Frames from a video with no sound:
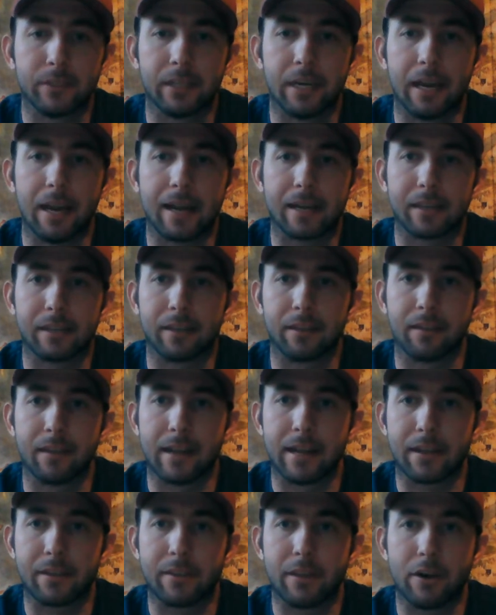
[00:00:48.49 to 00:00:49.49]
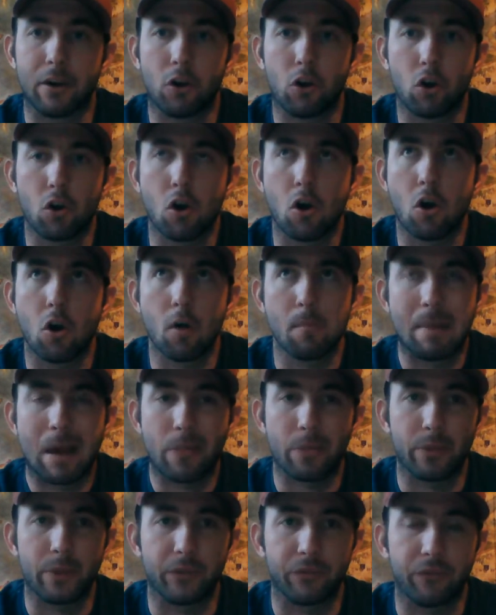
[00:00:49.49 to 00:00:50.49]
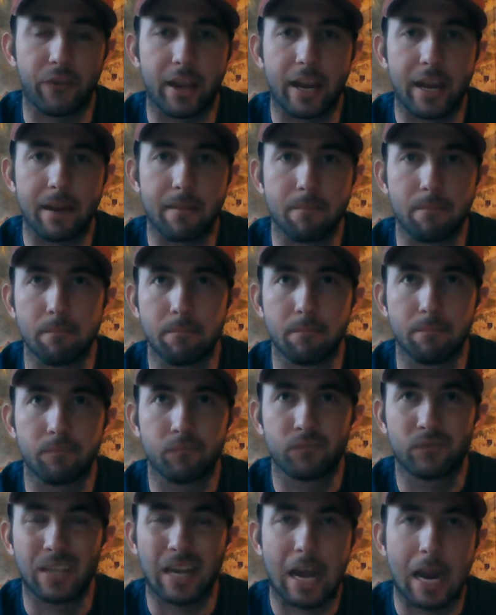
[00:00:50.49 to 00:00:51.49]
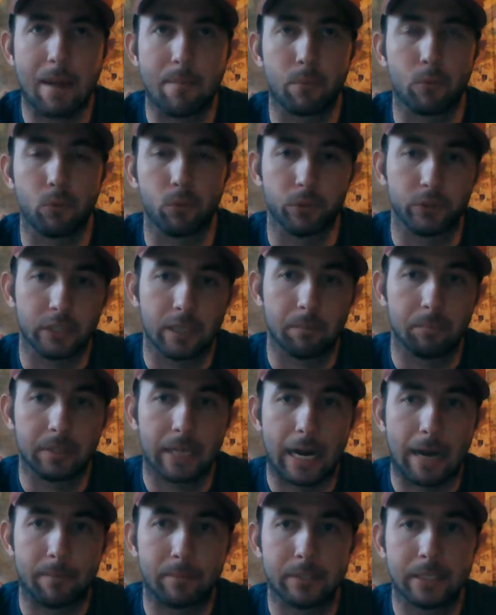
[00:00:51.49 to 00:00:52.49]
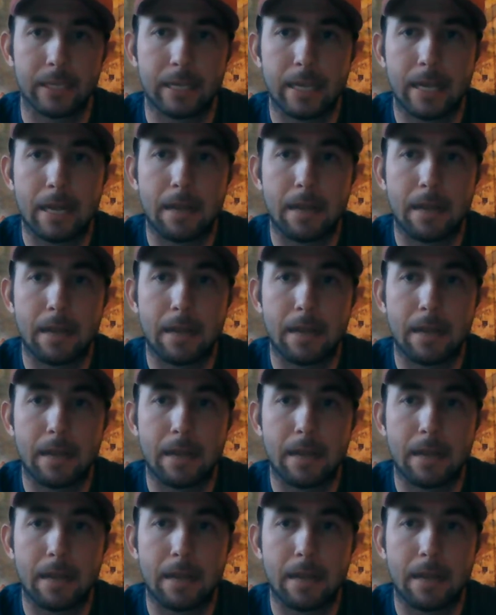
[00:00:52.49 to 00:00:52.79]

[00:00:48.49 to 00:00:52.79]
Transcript: that I like to think that are all about the same type or subtypes.